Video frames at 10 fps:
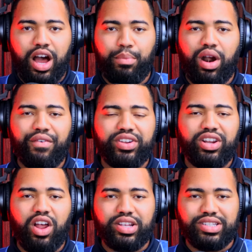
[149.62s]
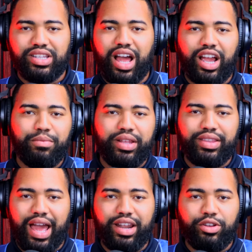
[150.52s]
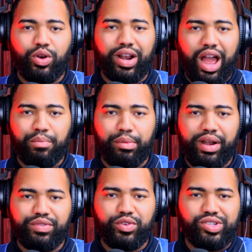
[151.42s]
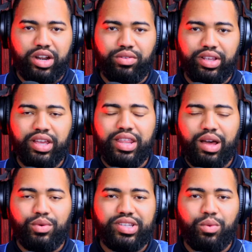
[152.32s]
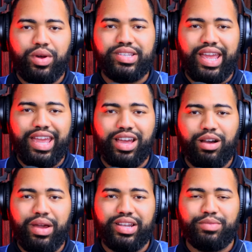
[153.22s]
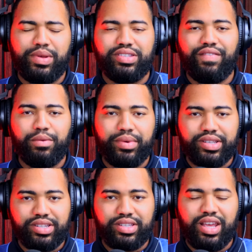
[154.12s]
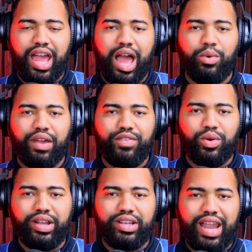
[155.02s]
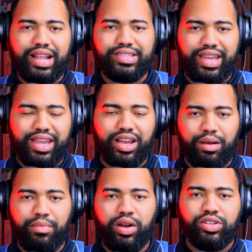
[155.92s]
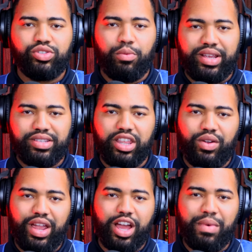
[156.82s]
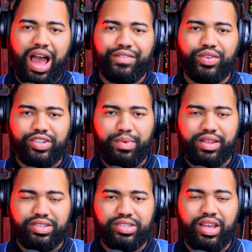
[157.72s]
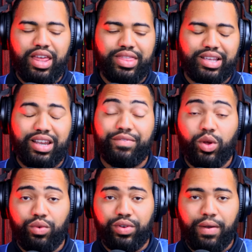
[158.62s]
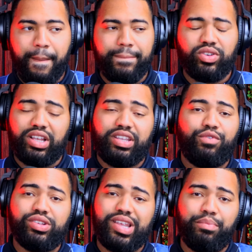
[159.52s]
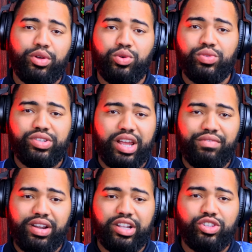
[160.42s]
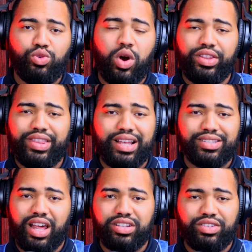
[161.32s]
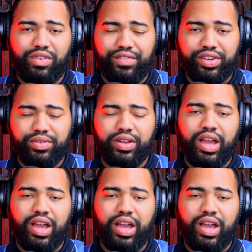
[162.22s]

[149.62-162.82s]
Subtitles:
A profit and loss is a document that your accountant prepares for you generally that will say what is the income and expenses of the business and will give you a net income. So basically your income after expenses that's left over. So let's say, for example, you generated $200,000 in revenue.